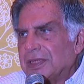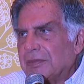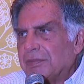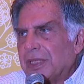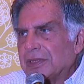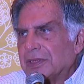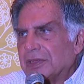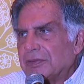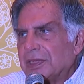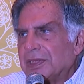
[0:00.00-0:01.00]
in some parts of
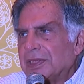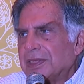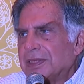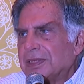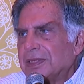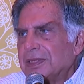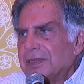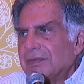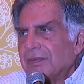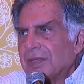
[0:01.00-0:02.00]
the world, it's
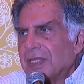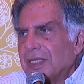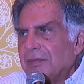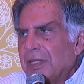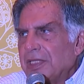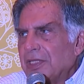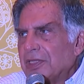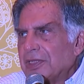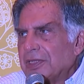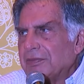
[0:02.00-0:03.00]
a
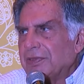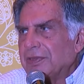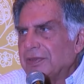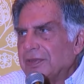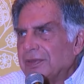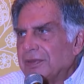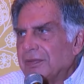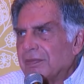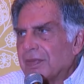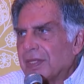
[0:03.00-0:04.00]
minority view,
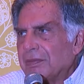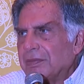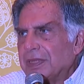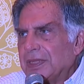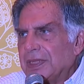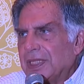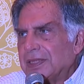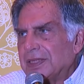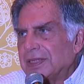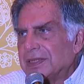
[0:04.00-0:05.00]
but I
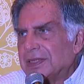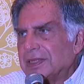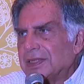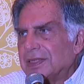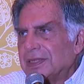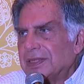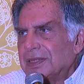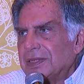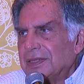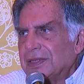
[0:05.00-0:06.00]
think still
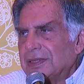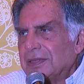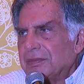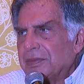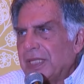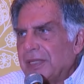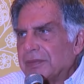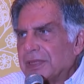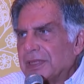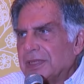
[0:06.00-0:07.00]

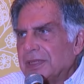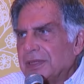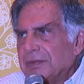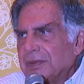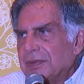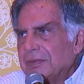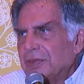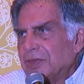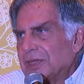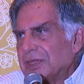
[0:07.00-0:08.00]
perhaps the
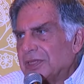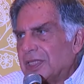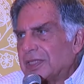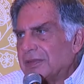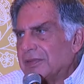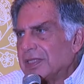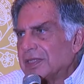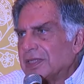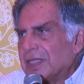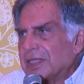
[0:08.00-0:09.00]
most constructive
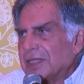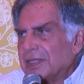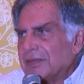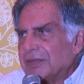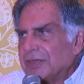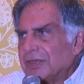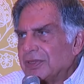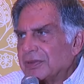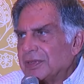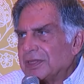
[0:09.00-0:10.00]
answer I can give to your
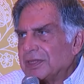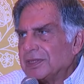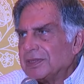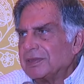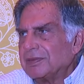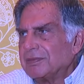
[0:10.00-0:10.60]
question.